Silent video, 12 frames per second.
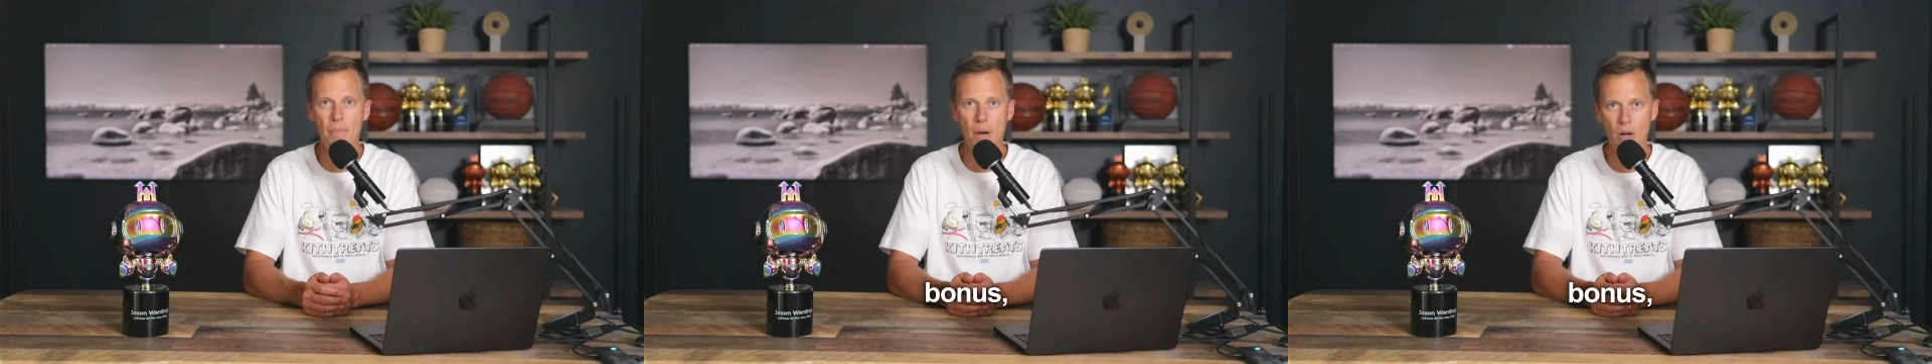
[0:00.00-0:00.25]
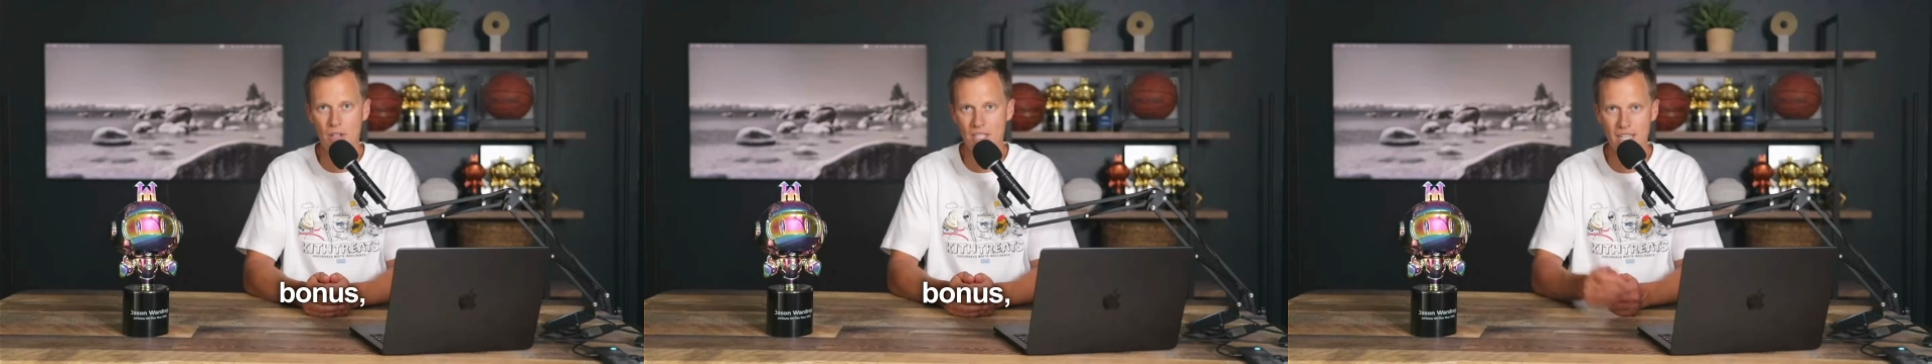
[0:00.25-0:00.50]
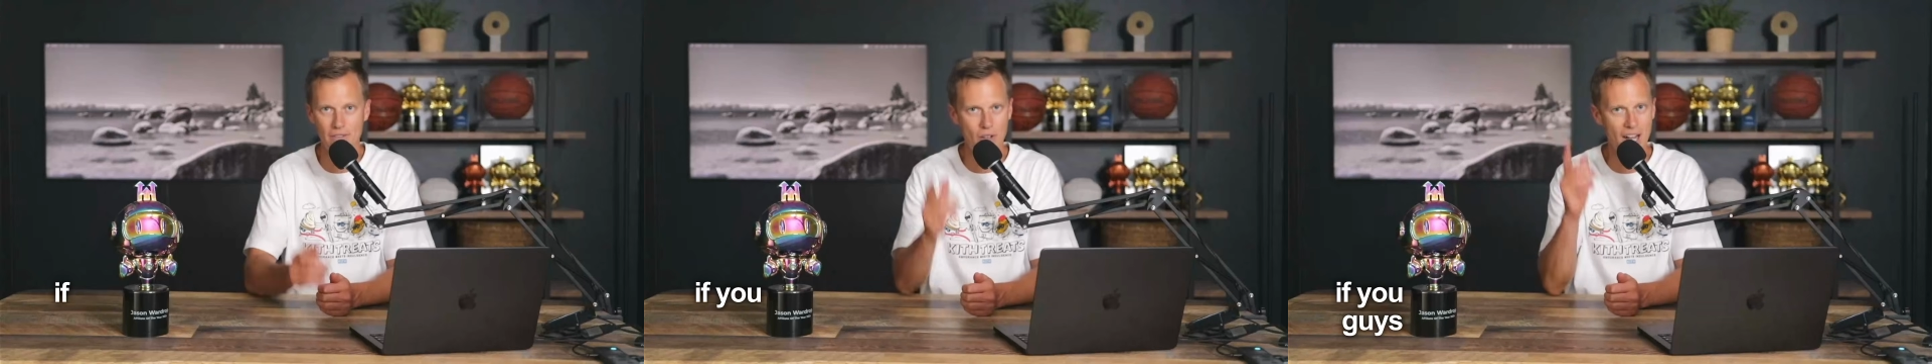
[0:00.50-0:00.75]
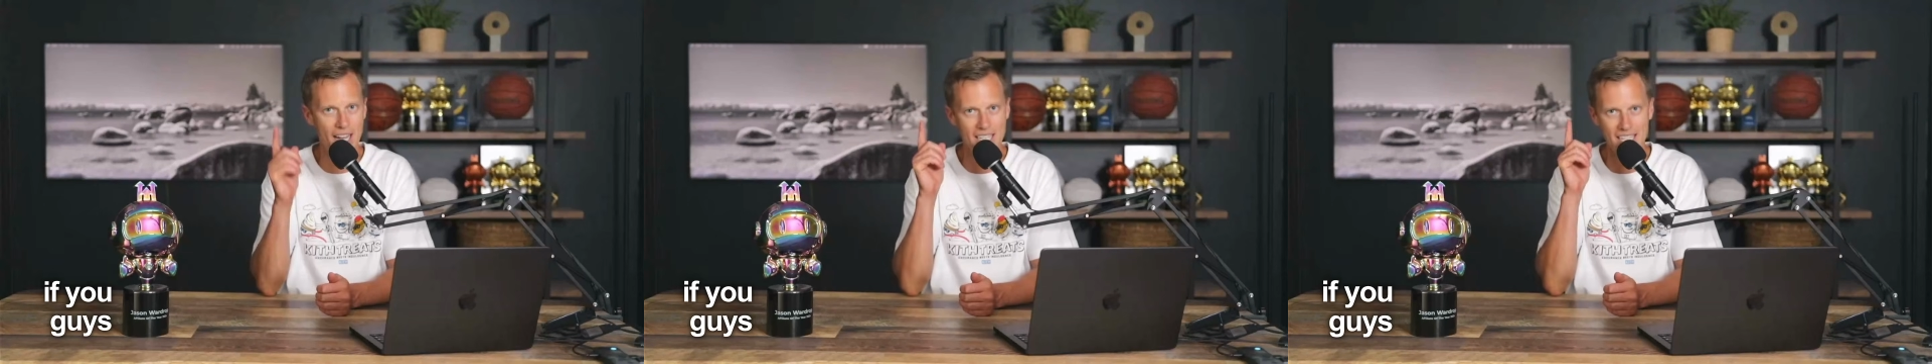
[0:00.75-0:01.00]
bonus if
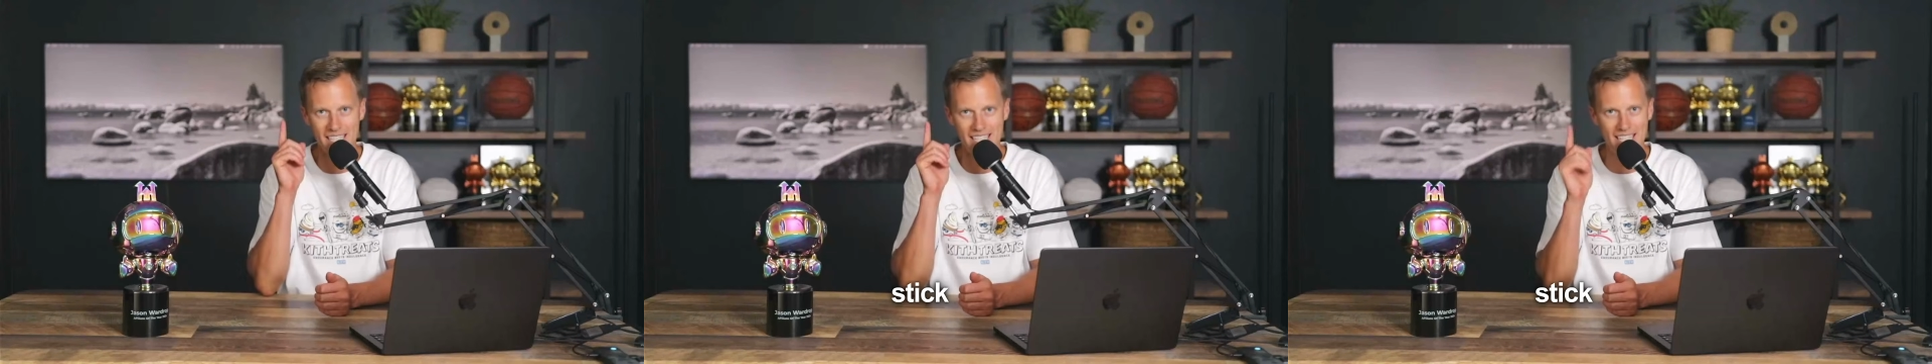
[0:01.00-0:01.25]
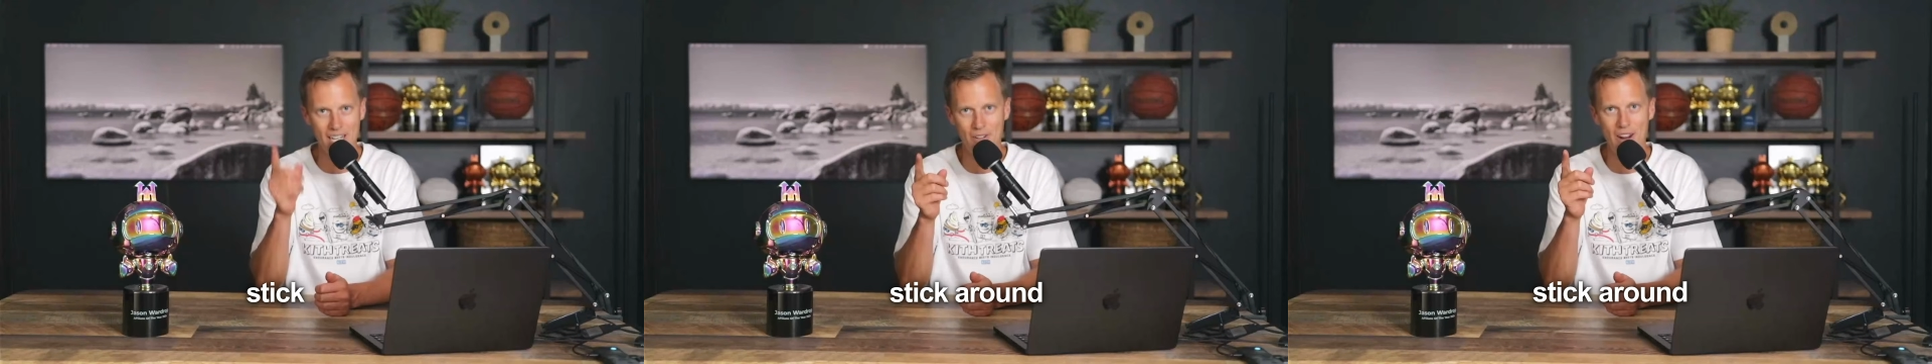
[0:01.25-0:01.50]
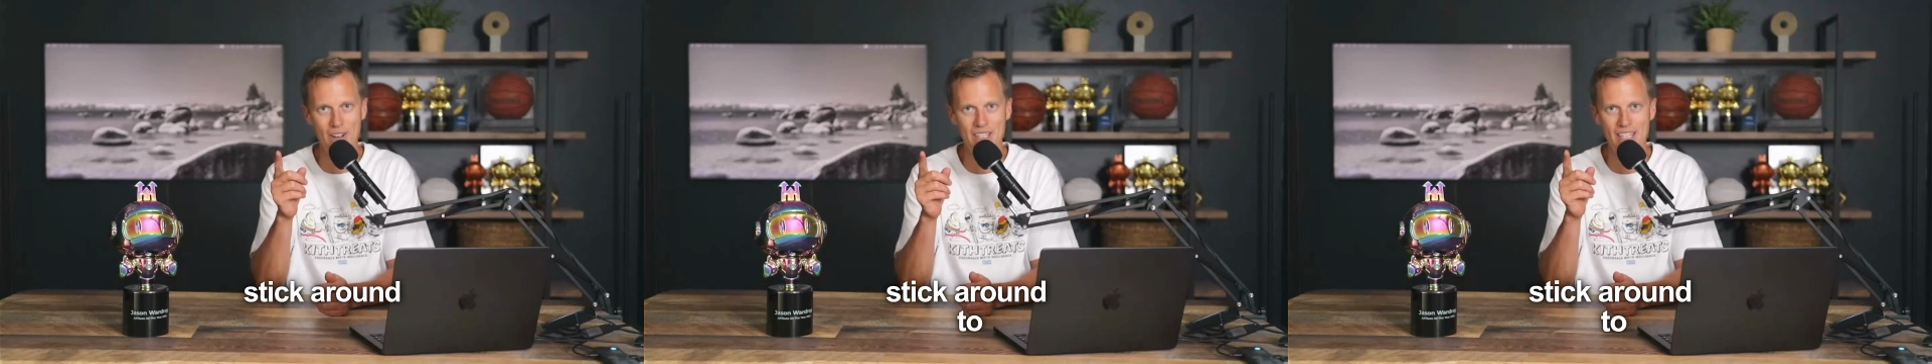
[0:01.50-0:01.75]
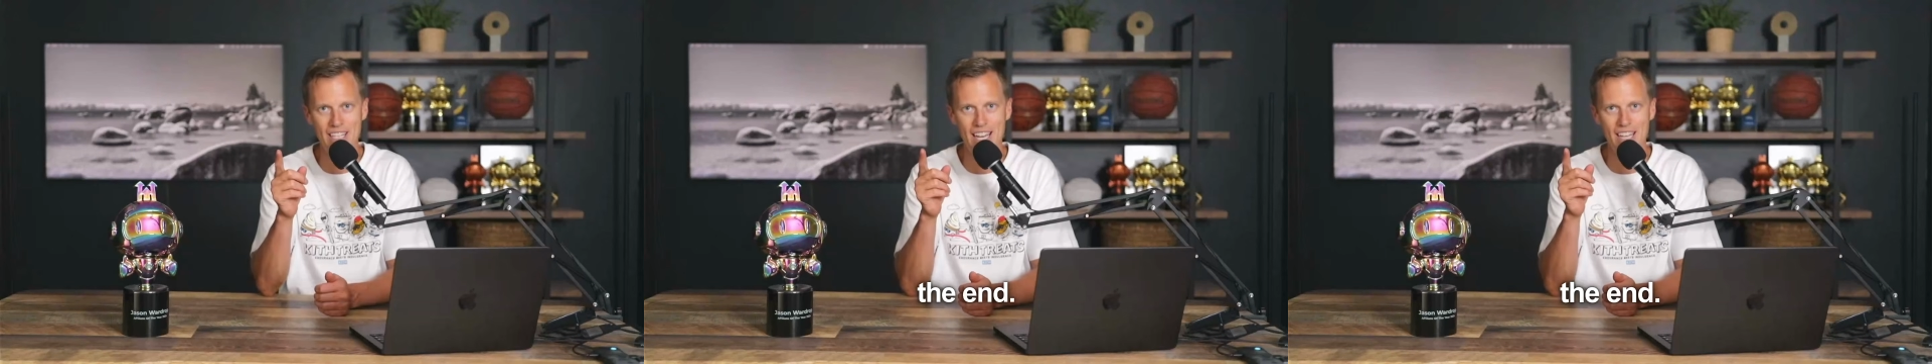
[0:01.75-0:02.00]
you guys stick around
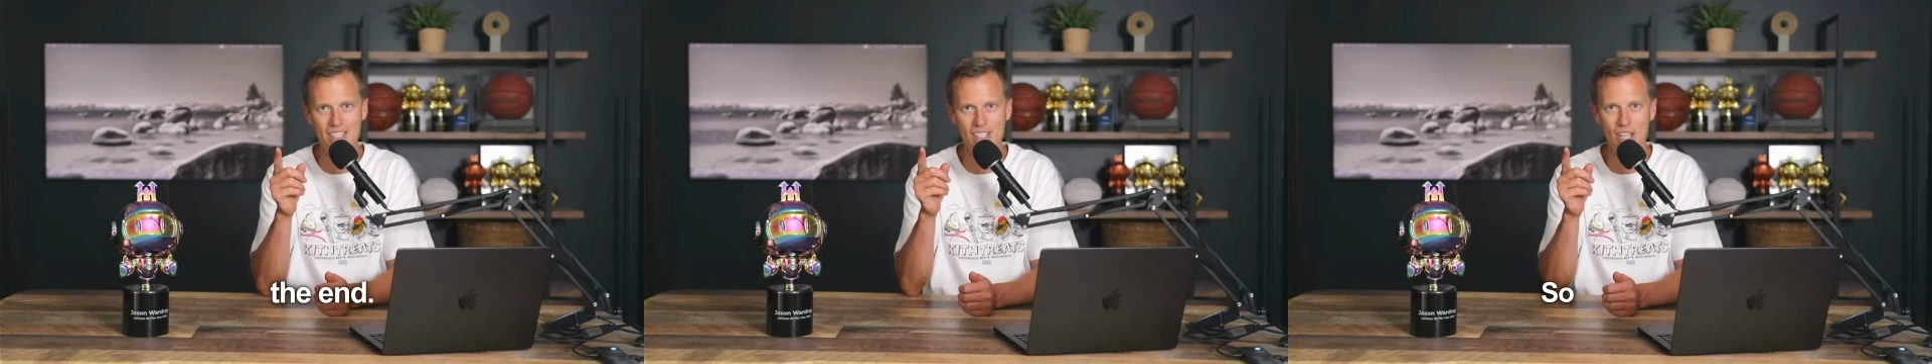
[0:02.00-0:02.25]
to the end.